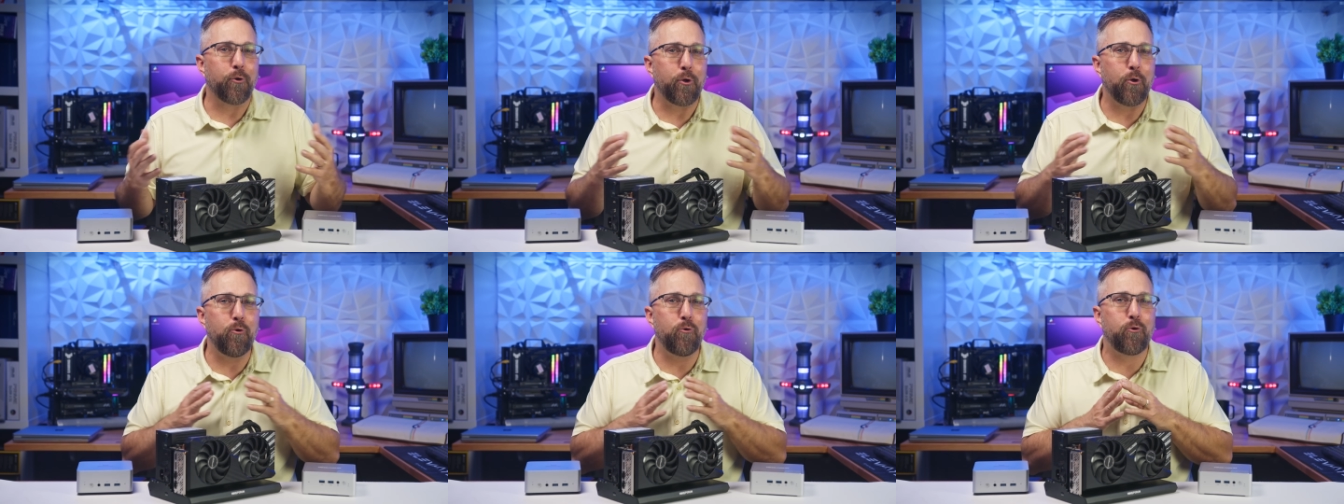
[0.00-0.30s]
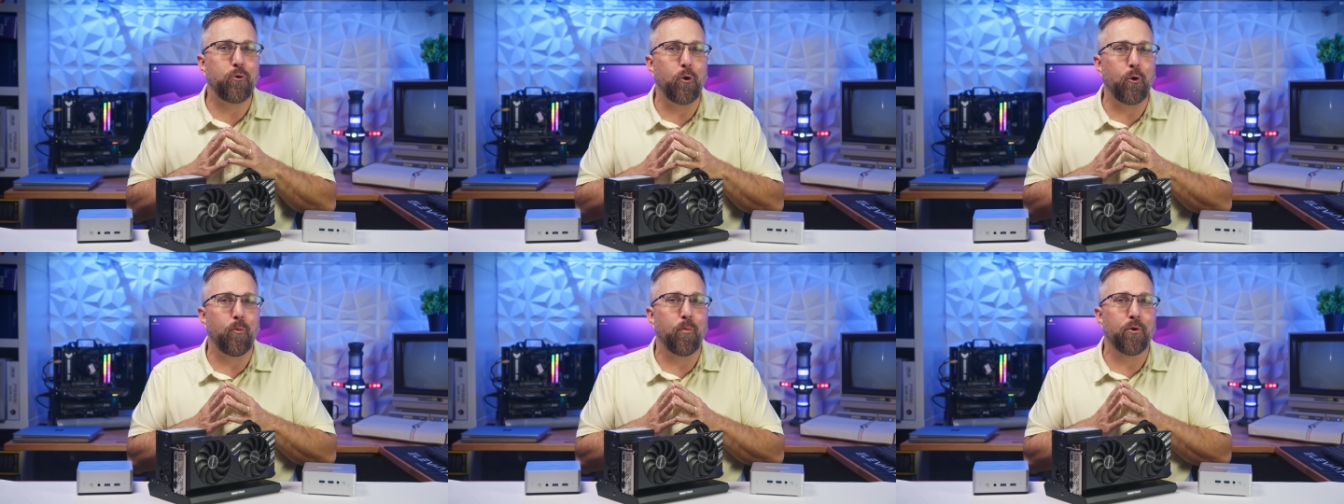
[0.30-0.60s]

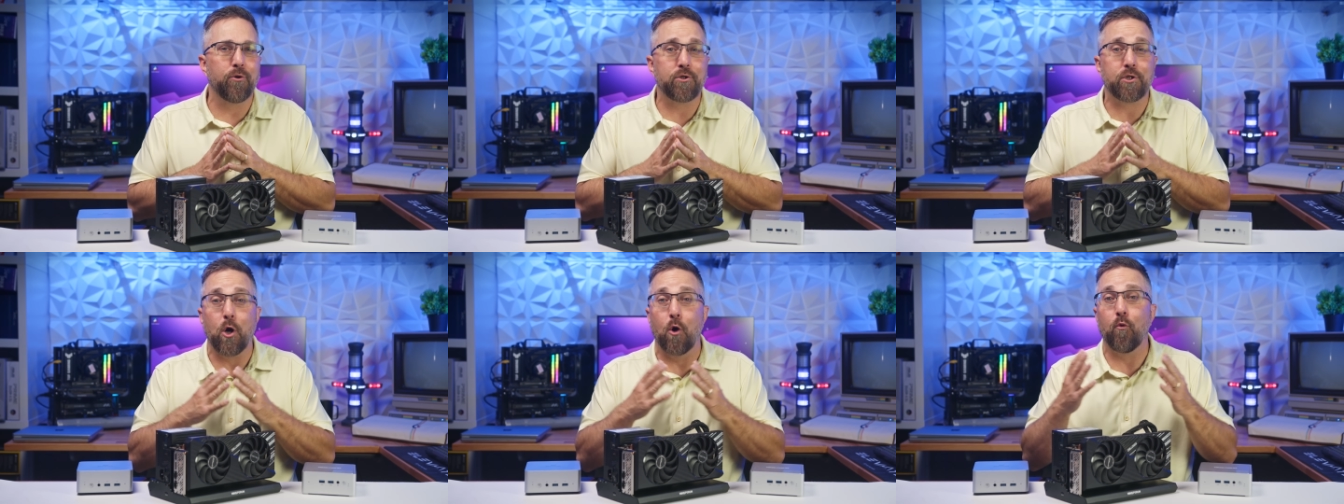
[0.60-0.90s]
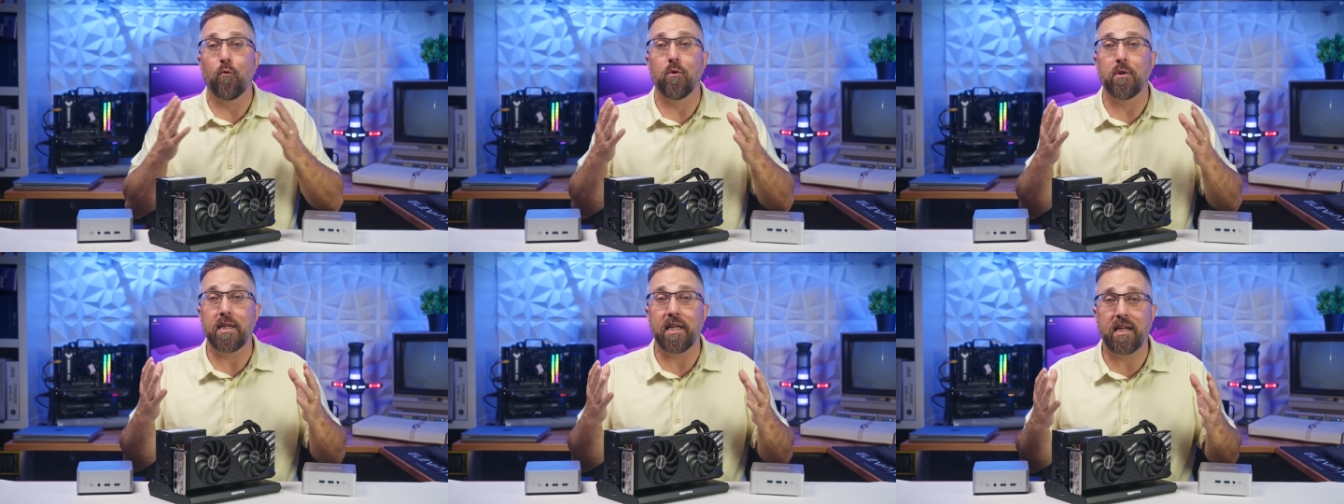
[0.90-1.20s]
YouTubers
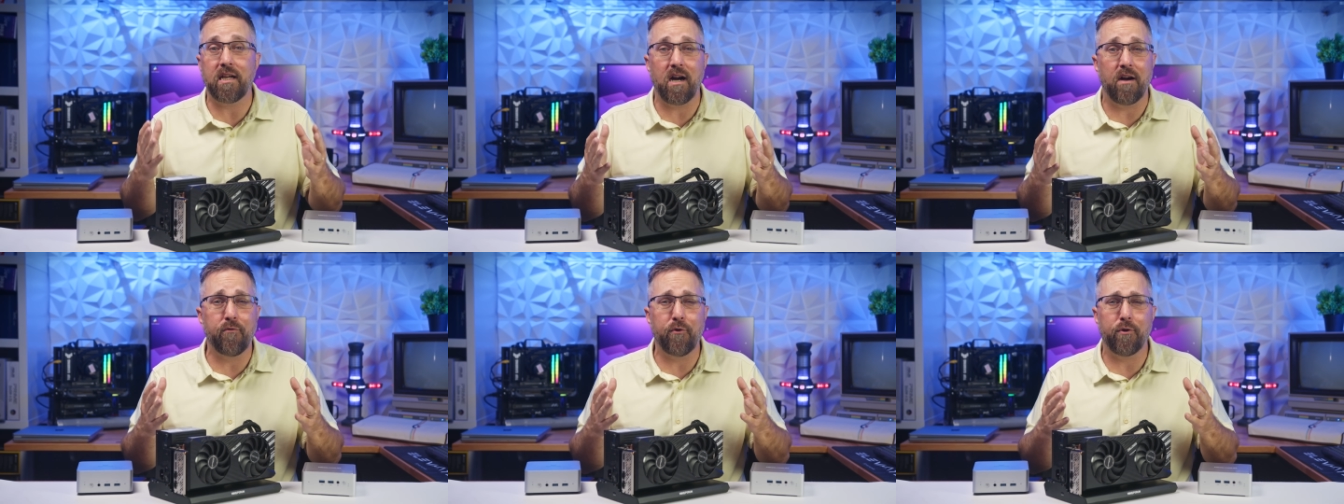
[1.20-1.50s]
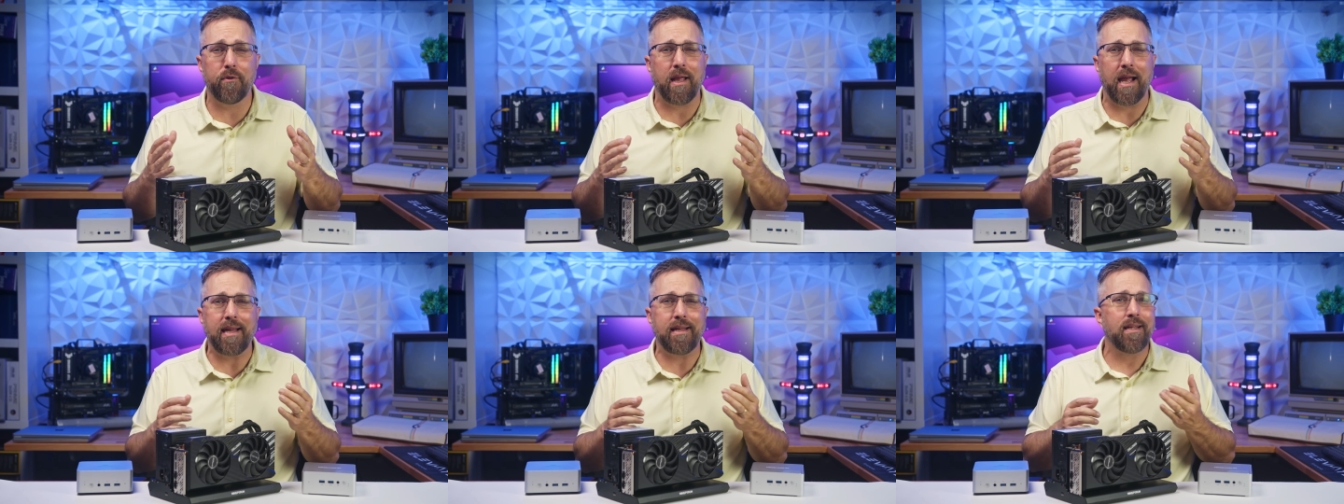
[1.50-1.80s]
don't really
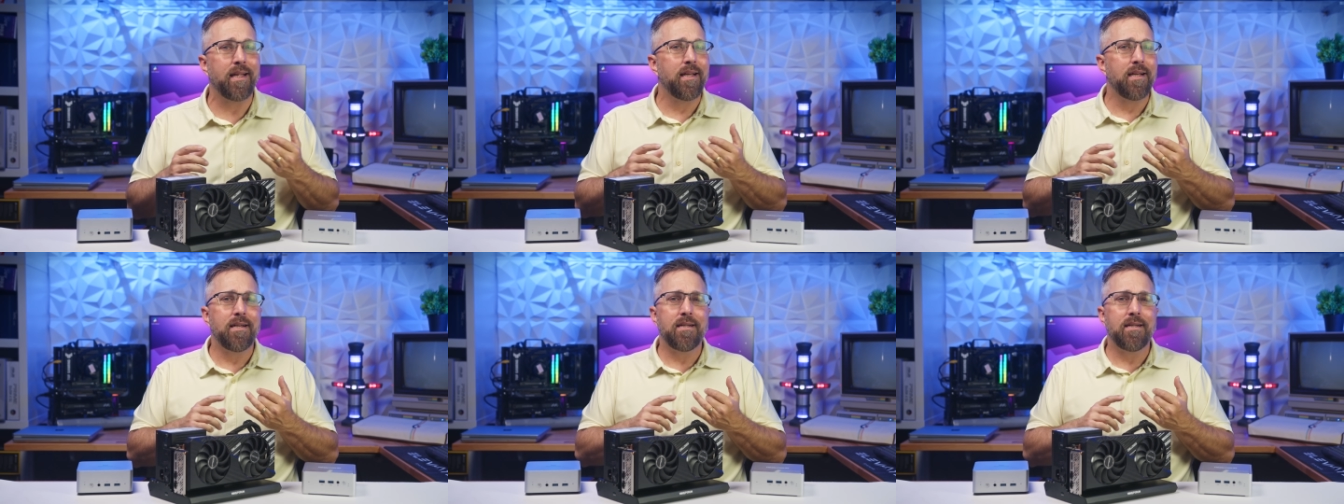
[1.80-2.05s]
cover, like